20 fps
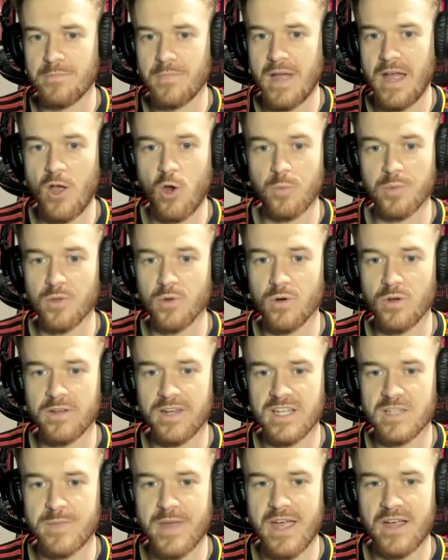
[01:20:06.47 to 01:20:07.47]
I hope Laurel
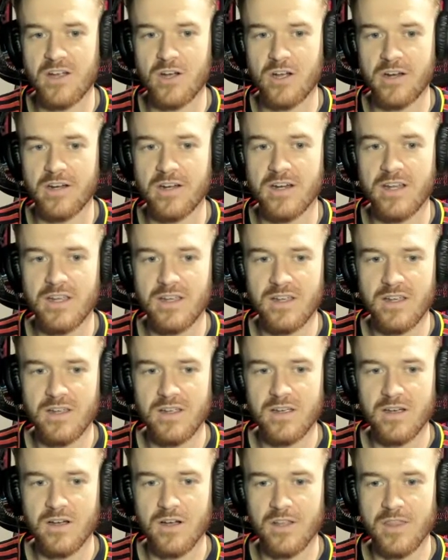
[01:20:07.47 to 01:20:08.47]
gets back on
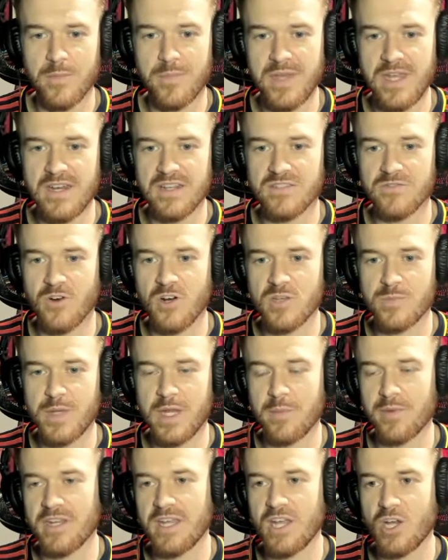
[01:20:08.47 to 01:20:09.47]
on the beat as far as
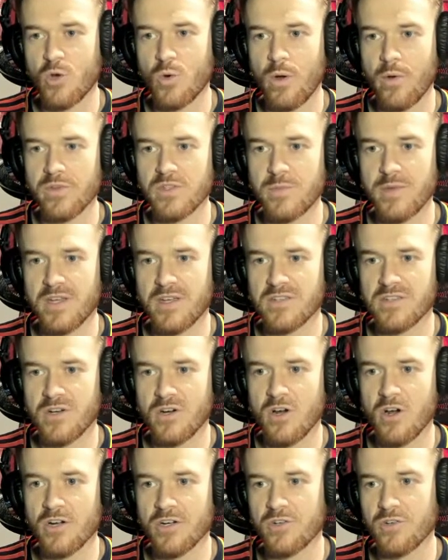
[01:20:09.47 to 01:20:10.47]
being able to get quotes because her
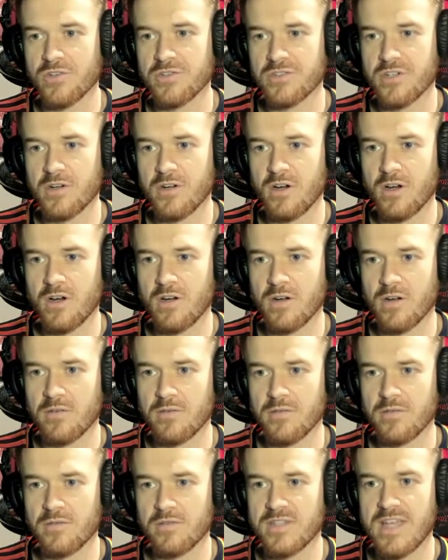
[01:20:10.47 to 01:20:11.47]
articles are are
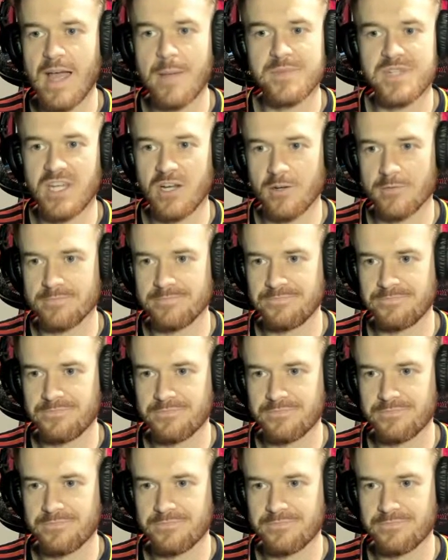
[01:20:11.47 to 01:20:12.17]
top tier.